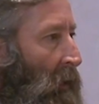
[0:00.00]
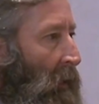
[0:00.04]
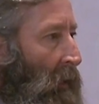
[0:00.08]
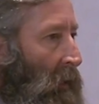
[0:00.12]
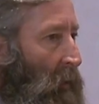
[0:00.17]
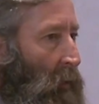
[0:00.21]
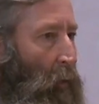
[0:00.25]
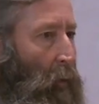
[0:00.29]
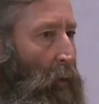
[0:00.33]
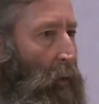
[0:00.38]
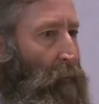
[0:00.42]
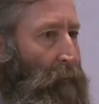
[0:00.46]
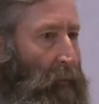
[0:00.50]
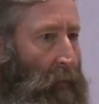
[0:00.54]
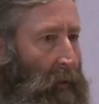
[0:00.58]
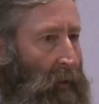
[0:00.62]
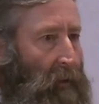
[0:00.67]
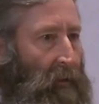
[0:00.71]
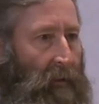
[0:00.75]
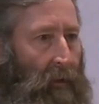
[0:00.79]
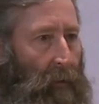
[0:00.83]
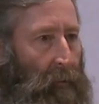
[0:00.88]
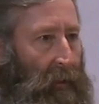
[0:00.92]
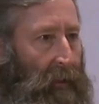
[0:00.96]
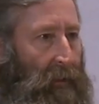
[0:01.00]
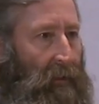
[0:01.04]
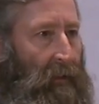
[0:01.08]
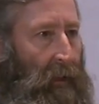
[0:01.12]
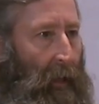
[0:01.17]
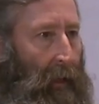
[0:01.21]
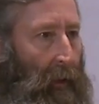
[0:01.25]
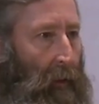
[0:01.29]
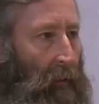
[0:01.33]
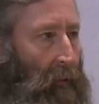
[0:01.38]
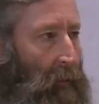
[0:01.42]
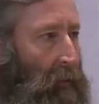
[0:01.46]
in order for this to be
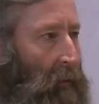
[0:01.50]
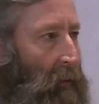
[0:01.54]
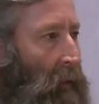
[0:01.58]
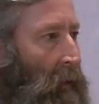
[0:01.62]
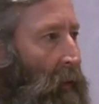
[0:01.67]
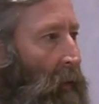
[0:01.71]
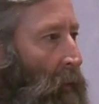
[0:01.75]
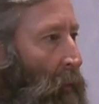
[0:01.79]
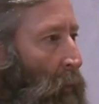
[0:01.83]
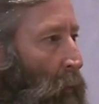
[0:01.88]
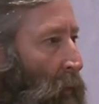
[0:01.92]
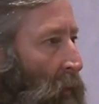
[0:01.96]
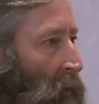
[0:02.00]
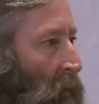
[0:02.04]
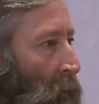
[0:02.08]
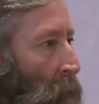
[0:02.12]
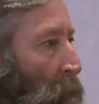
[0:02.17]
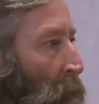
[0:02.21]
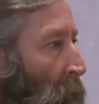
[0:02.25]
sound. When you're